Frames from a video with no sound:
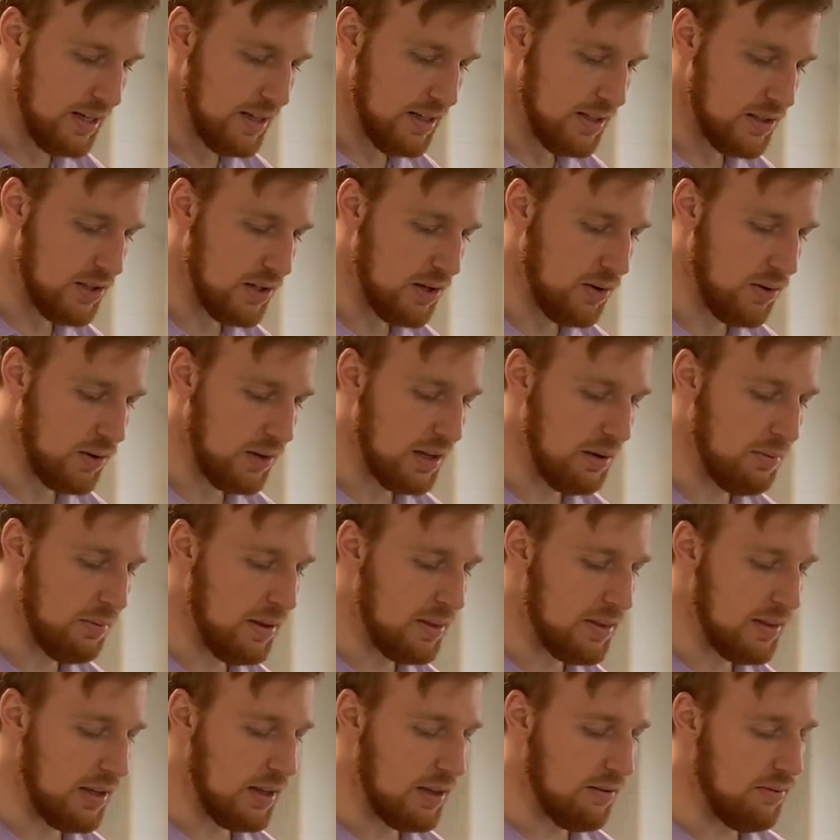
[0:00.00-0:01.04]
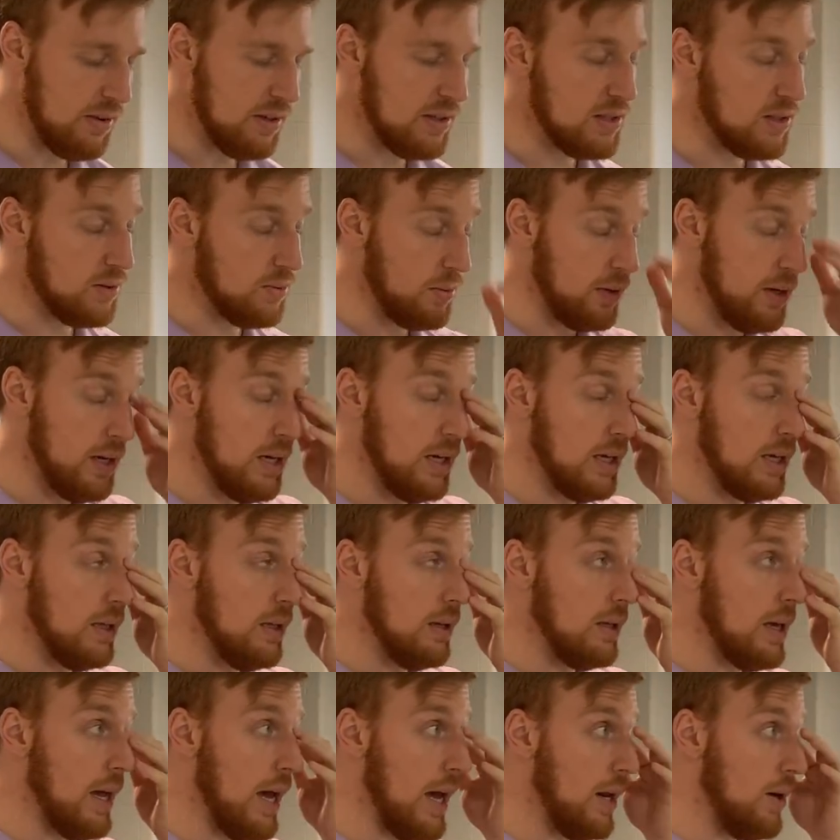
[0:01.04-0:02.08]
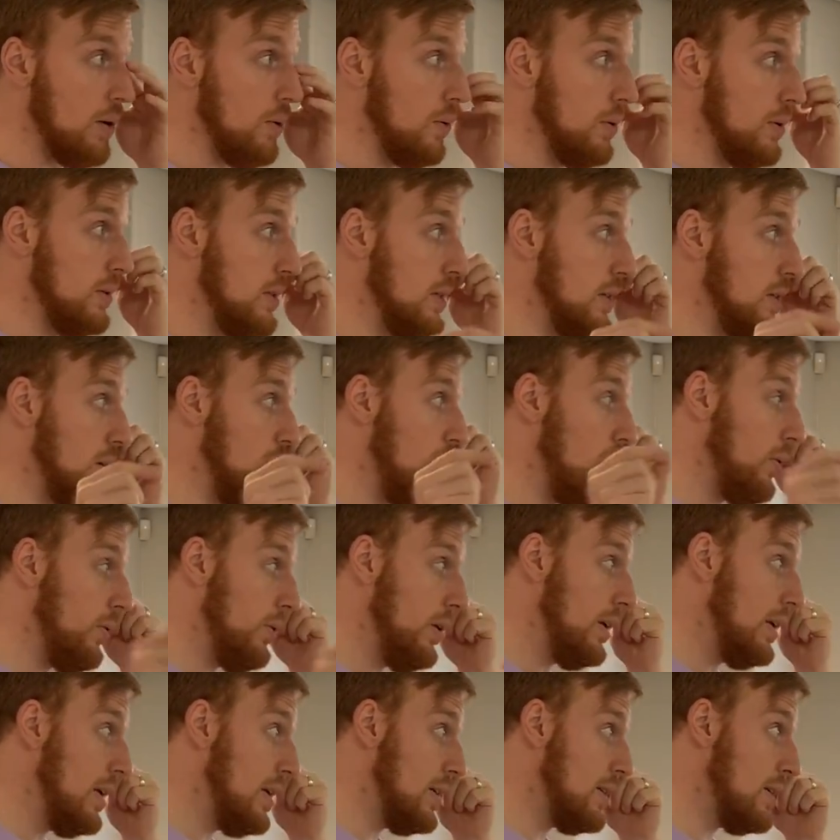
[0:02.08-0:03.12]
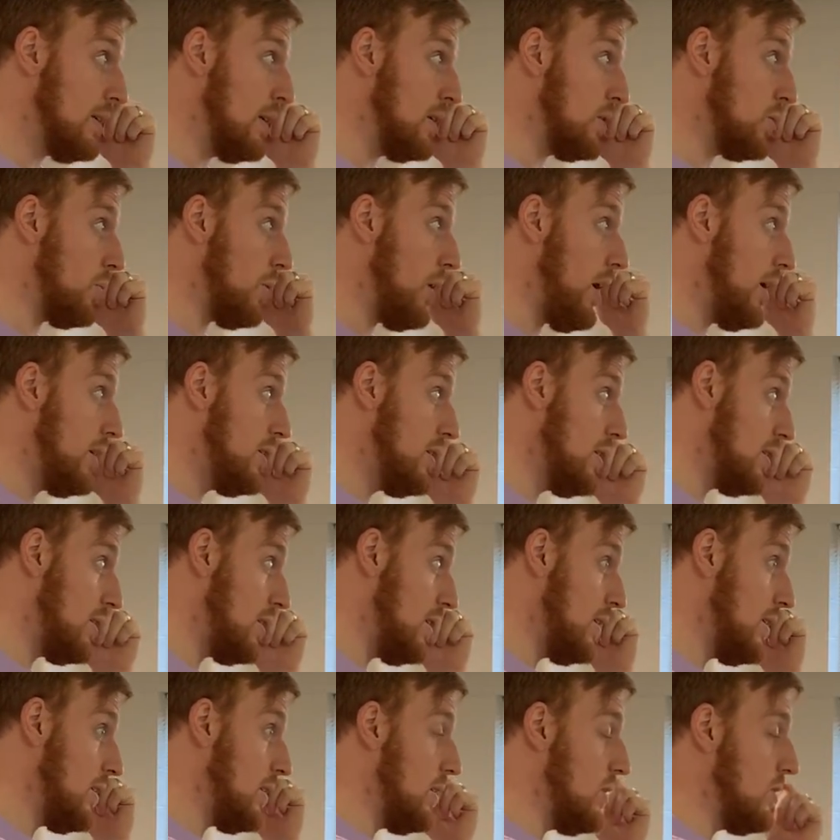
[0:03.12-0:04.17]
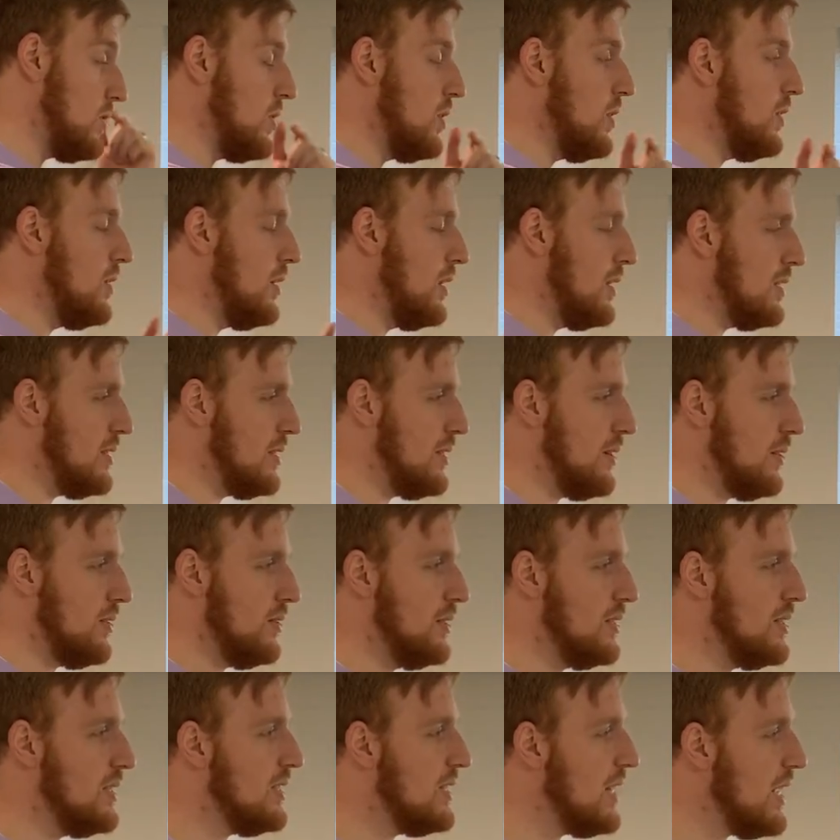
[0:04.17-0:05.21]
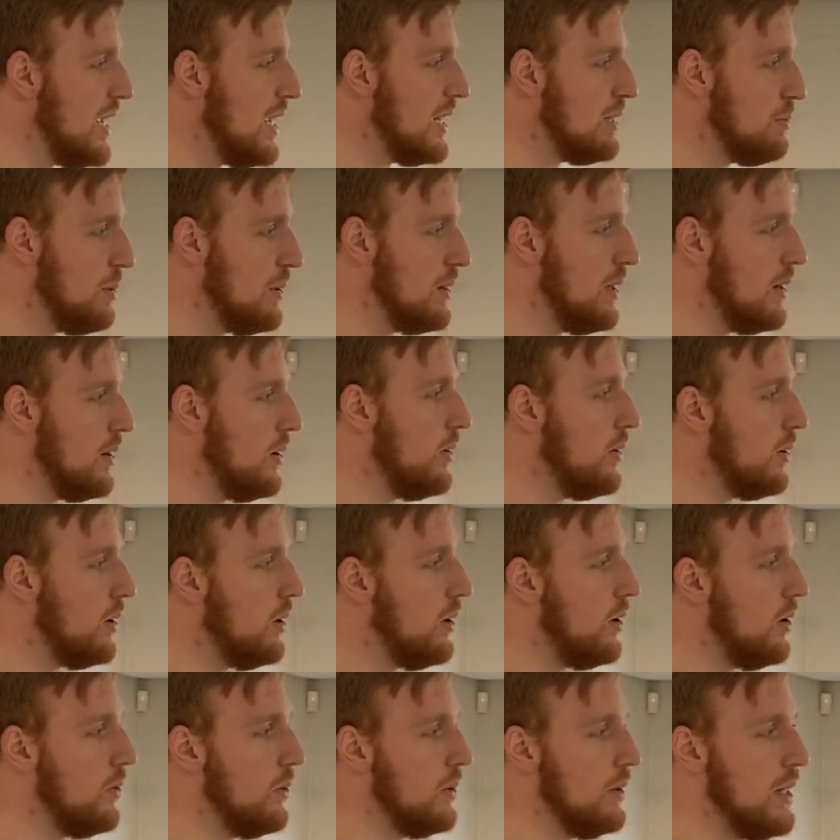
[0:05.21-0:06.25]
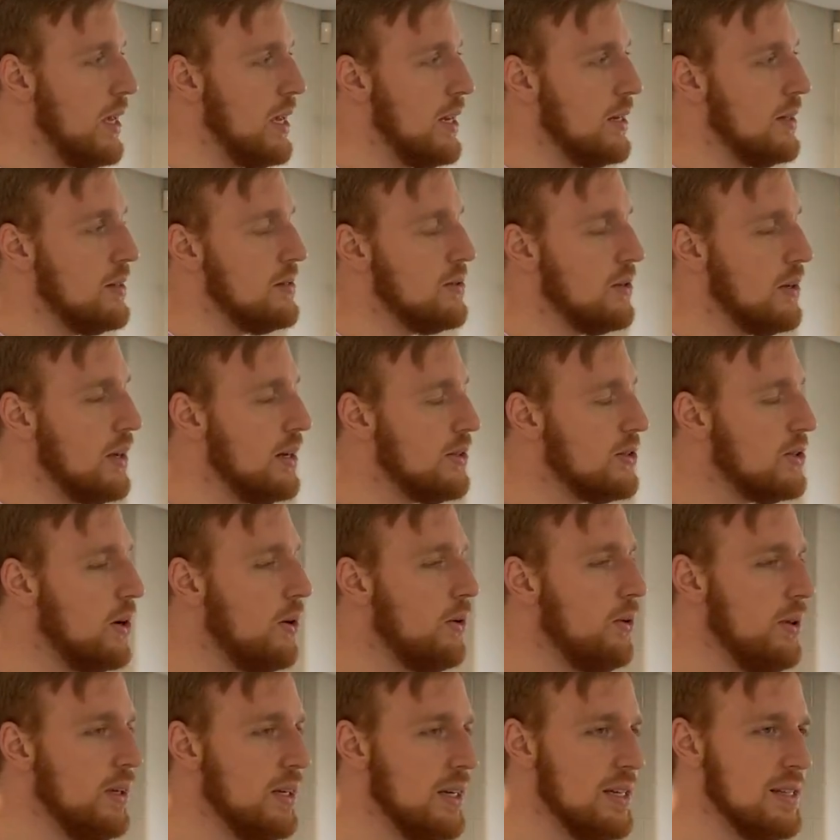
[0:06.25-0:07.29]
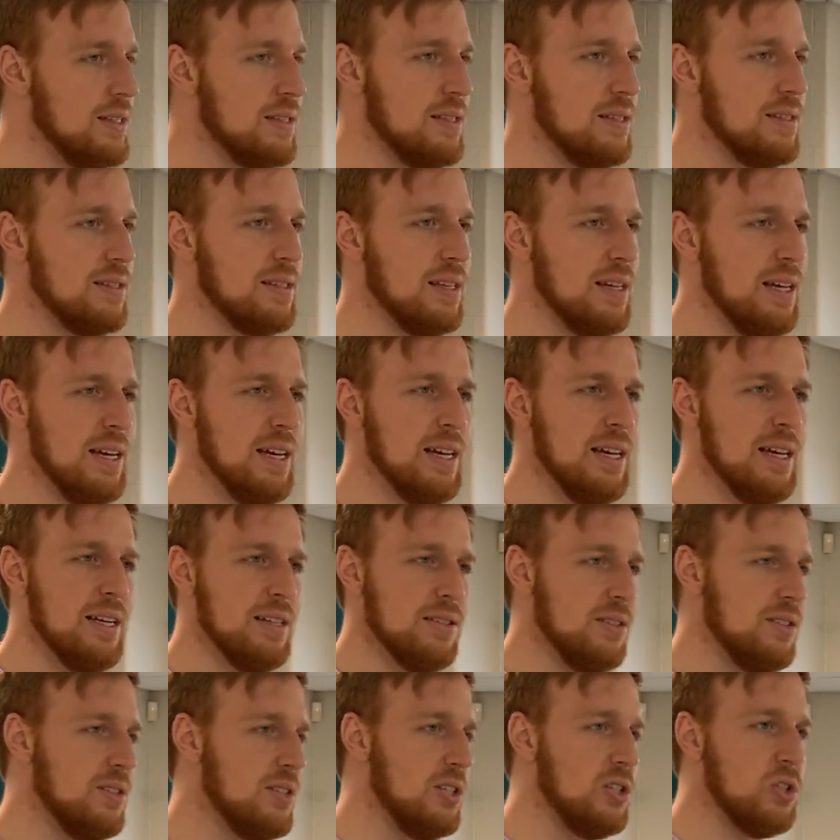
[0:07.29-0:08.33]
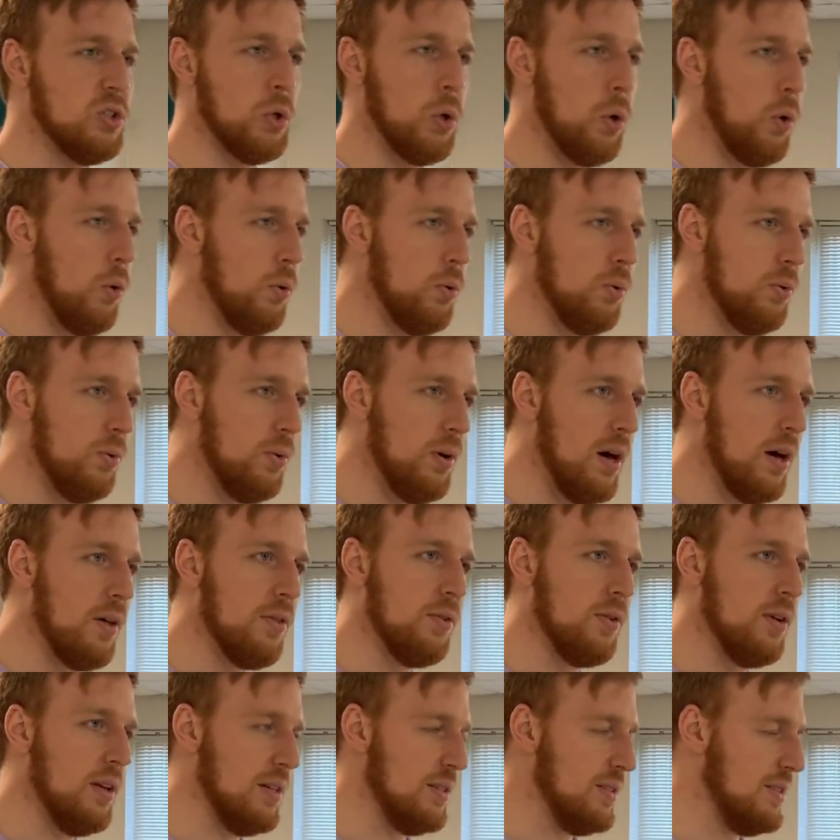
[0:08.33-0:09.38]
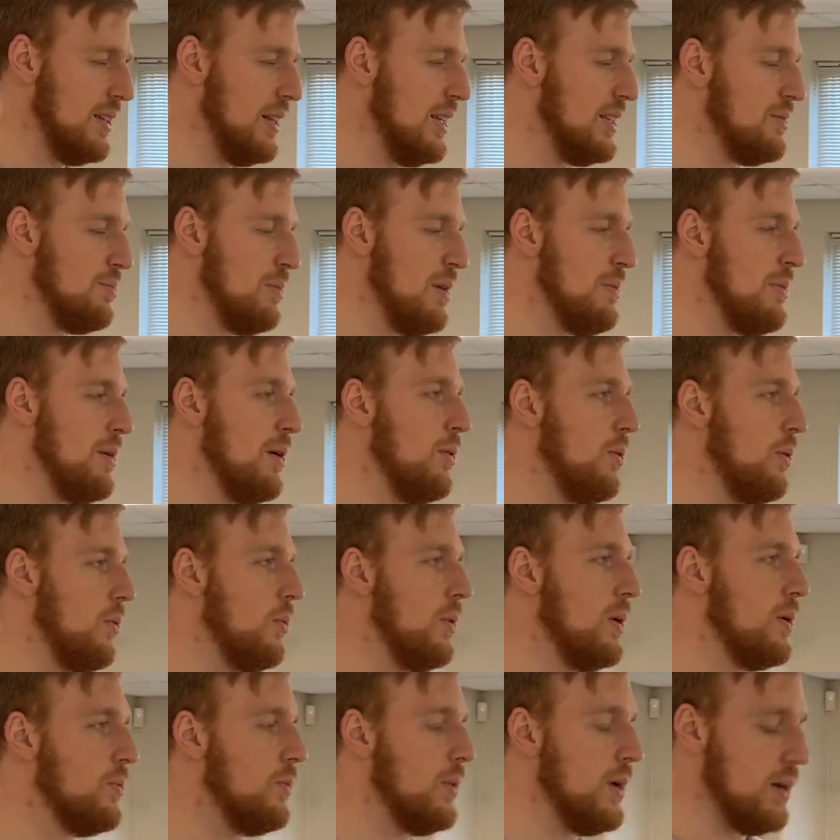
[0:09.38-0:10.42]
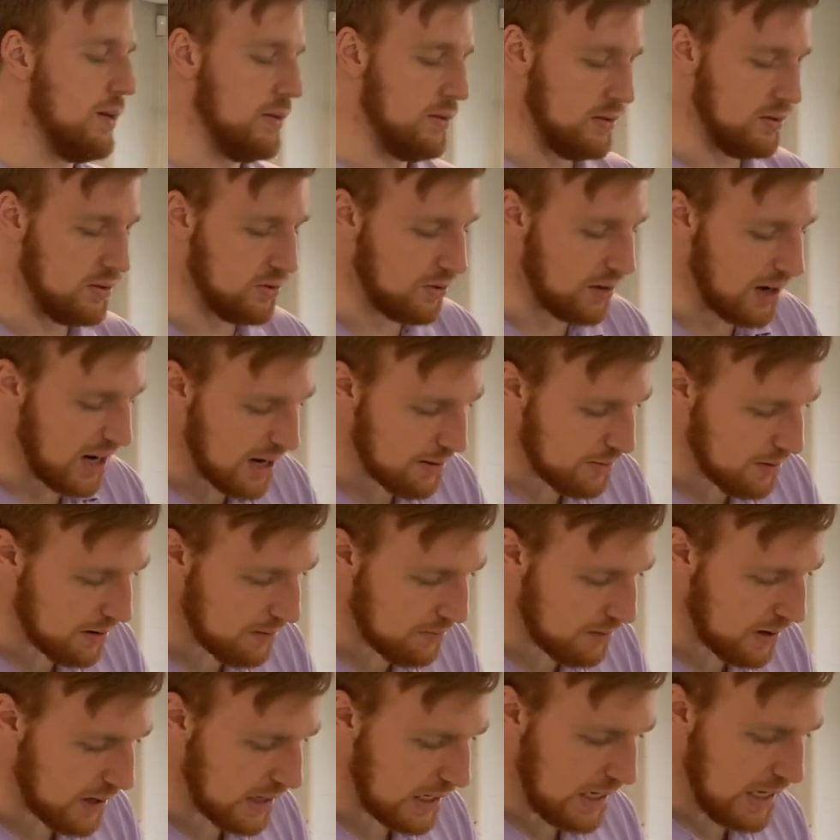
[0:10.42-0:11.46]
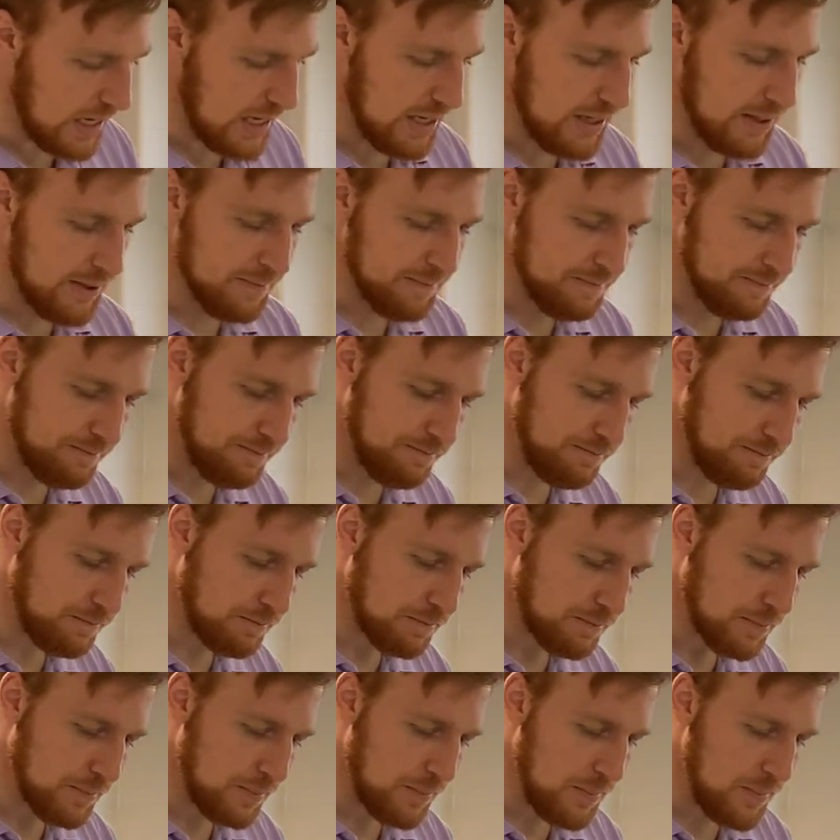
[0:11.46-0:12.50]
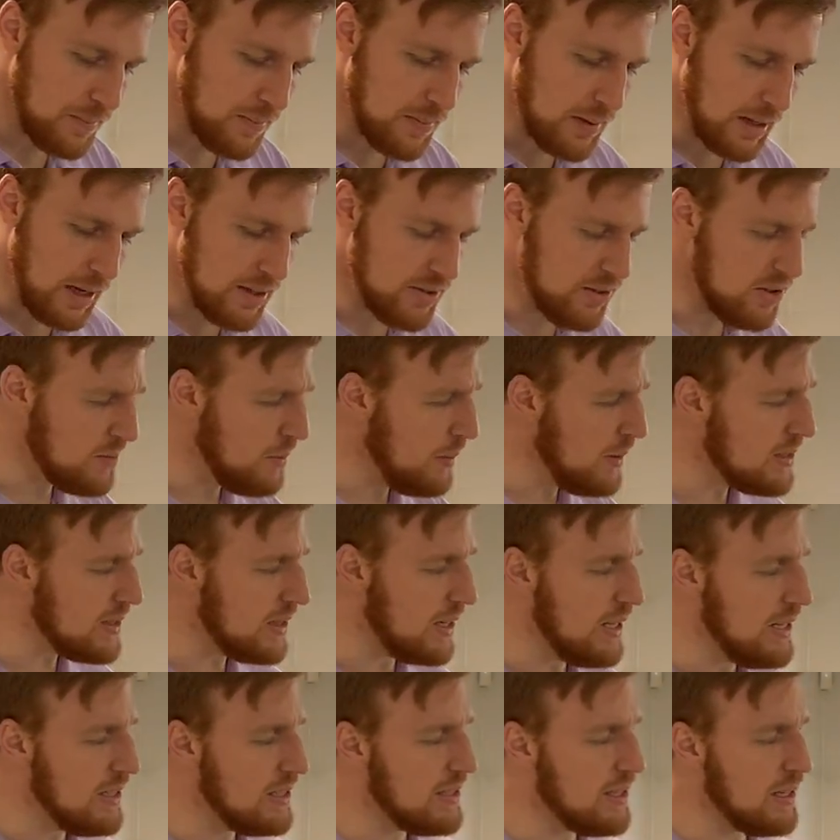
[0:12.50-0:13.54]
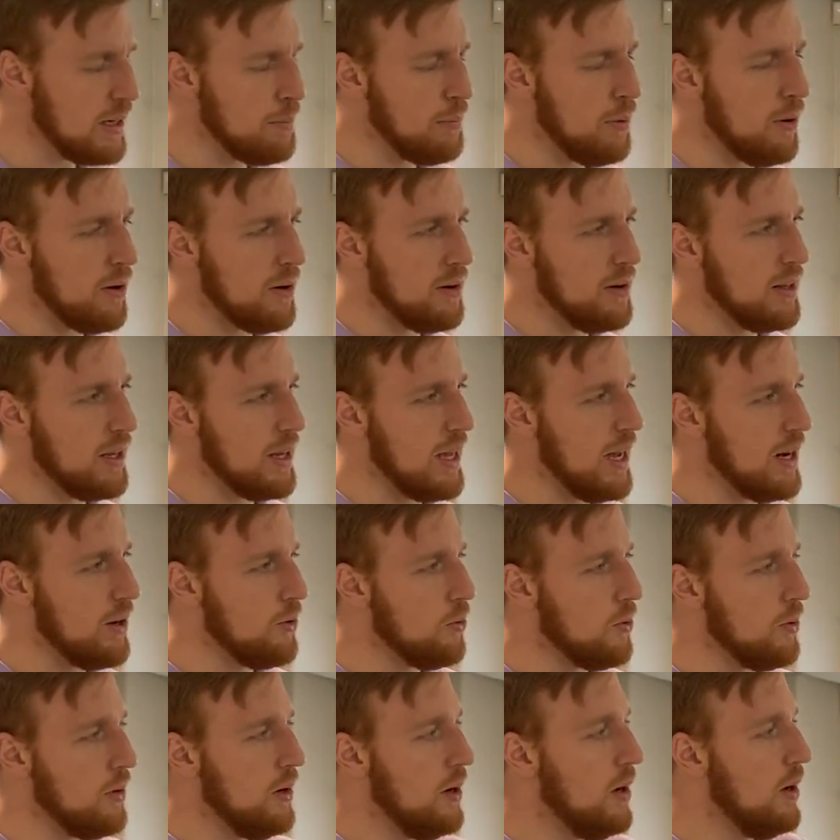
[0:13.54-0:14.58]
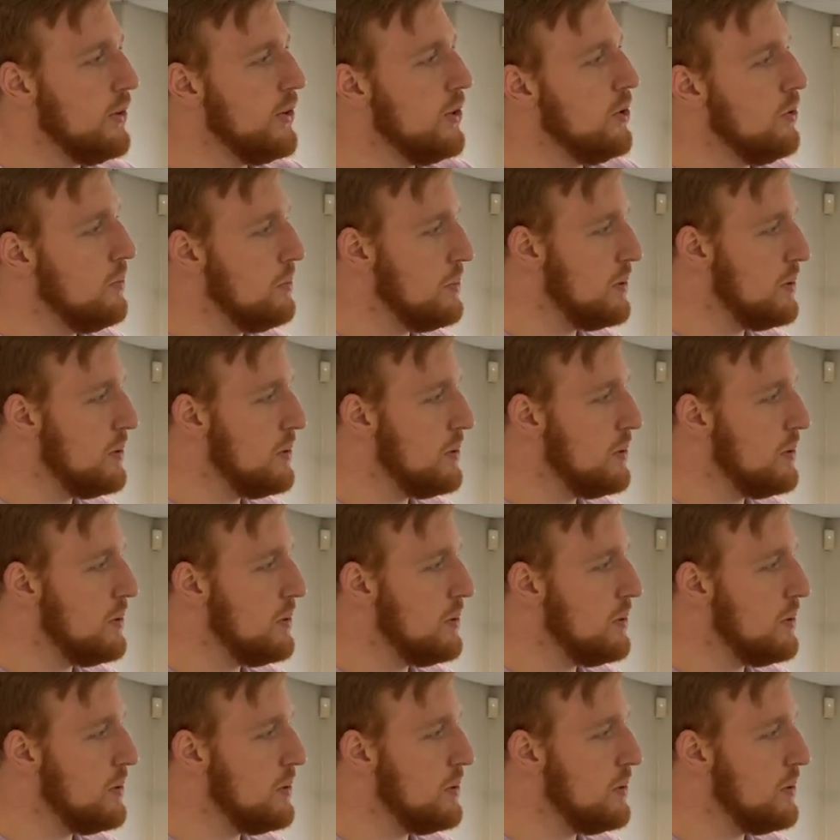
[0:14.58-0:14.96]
So again, we think of these three categories, his holiness, his righteousness, his goodness. They're distinct, but they are all related. So God's holiness is just his total otherness. And that's maybe a weird way to describe it, but it just means that he's set apart in a category all to